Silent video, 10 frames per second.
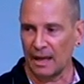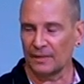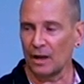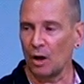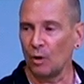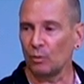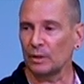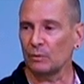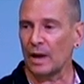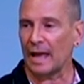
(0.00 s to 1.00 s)
The
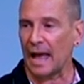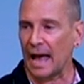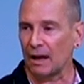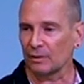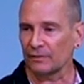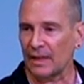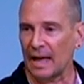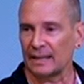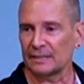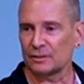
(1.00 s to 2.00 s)
only way out of
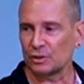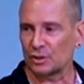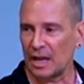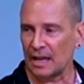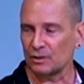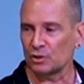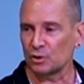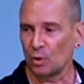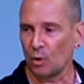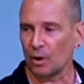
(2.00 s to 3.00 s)
that is to change
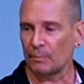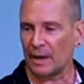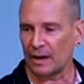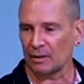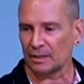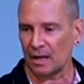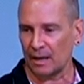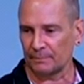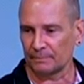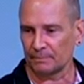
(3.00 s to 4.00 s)
your paradigm.
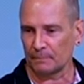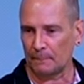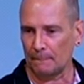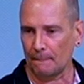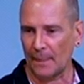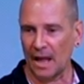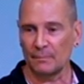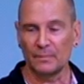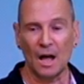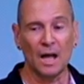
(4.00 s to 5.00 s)
I
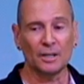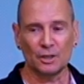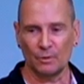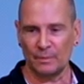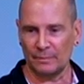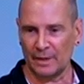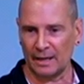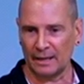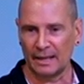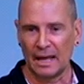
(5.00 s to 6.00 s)
am not a human
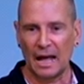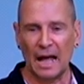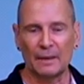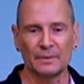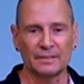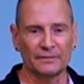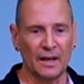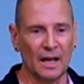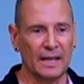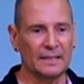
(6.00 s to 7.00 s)
being. I am a
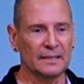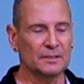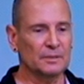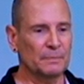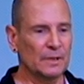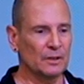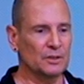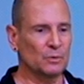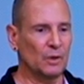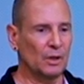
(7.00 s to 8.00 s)
divine
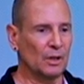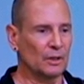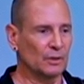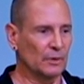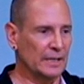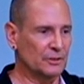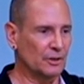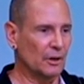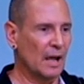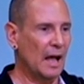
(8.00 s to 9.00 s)
spiritual
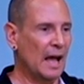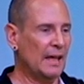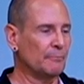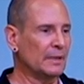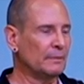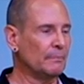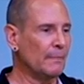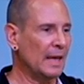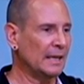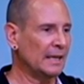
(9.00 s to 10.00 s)
creature. I have been
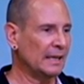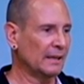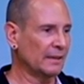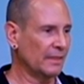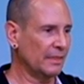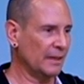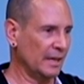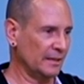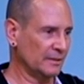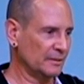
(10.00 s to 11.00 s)
many
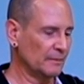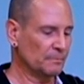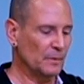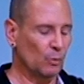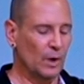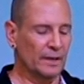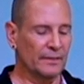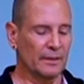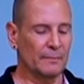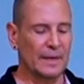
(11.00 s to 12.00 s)
things. One of
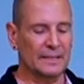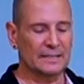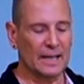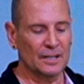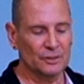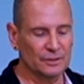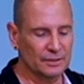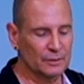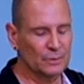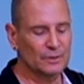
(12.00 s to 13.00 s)
the meditations,
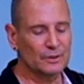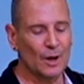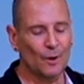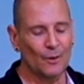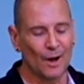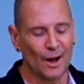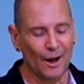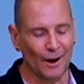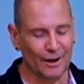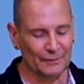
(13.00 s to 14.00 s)
this was so
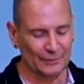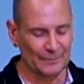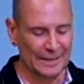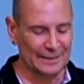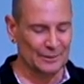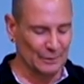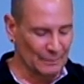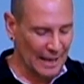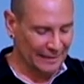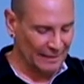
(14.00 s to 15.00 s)
hard for me to do
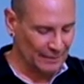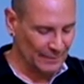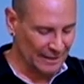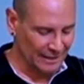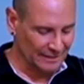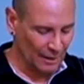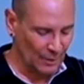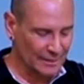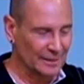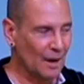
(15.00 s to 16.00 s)
back then because I
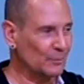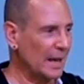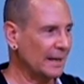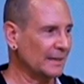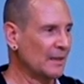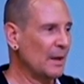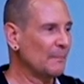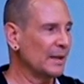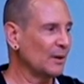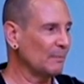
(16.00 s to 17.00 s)
was not ready.
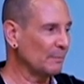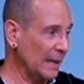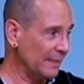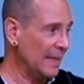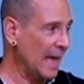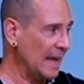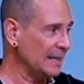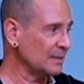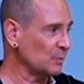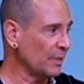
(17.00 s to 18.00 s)
But in the
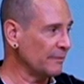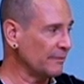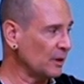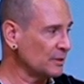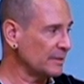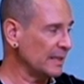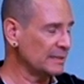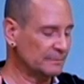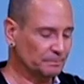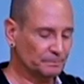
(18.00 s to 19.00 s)
80s, when the first
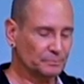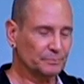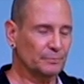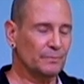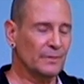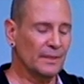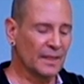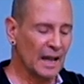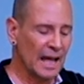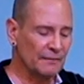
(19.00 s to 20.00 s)
things
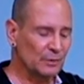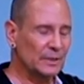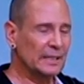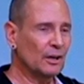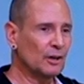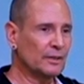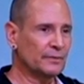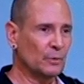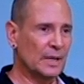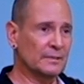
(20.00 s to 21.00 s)
that I ever really heard of
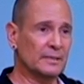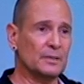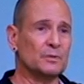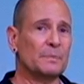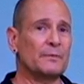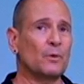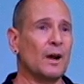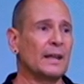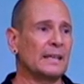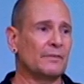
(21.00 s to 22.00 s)
Louise, this was before I
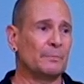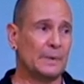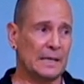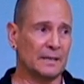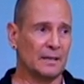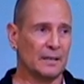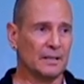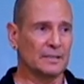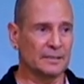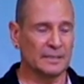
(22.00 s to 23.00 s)
had even been
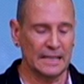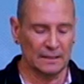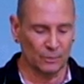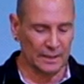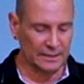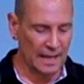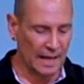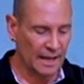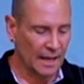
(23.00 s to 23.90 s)
to see Louise Hay.